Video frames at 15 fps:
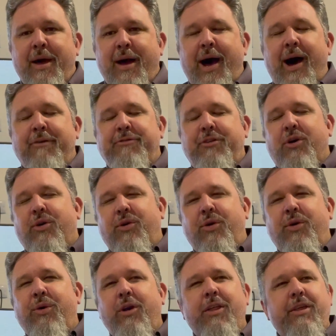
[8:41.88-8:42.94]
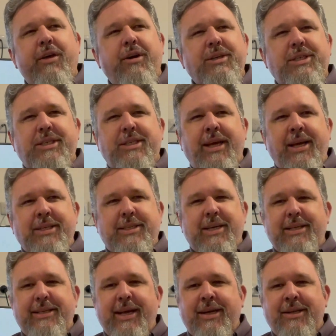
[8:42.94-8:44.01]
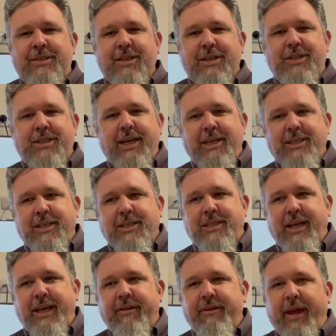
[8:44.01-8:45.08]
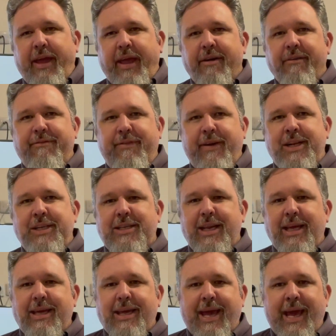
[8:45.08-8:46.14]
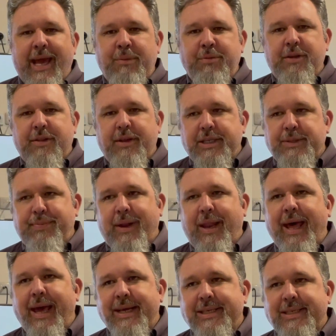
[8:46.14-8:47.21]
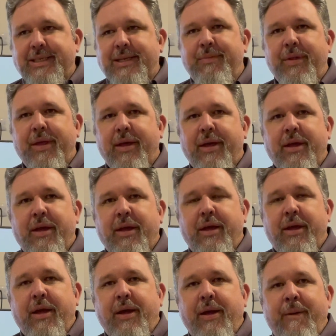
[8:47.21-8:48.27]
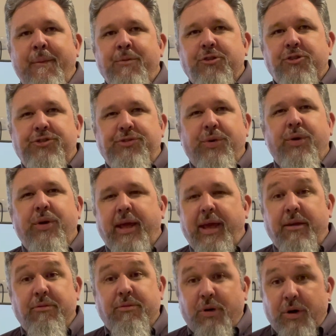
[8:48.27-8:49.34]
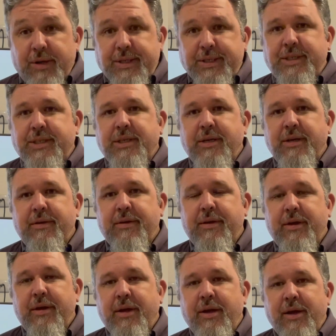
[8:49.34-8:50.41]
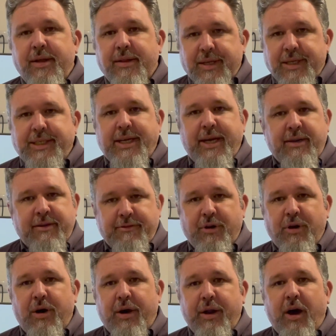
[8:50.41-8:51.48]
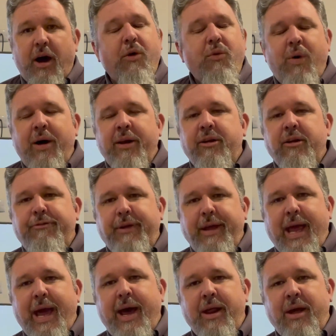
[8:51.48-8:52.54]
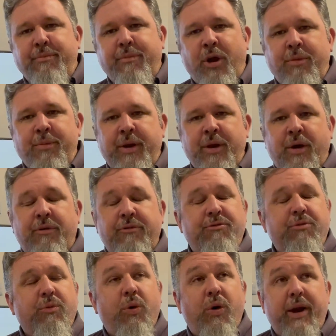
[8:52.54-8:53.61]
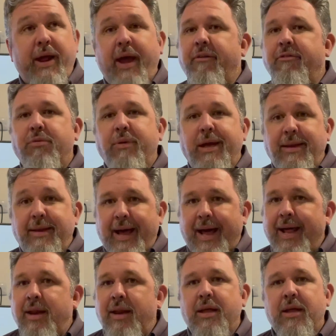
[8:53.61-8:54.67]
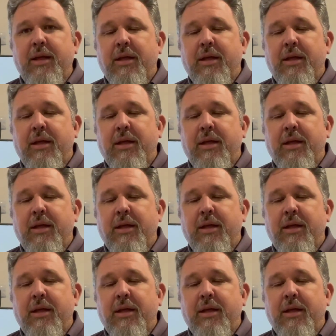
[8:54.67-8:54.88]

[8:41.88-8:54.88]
After all of those things are done to Jesus, he eventually came to this place. Surely he was the Son of God. I wonder if he had a moment of, what have we done?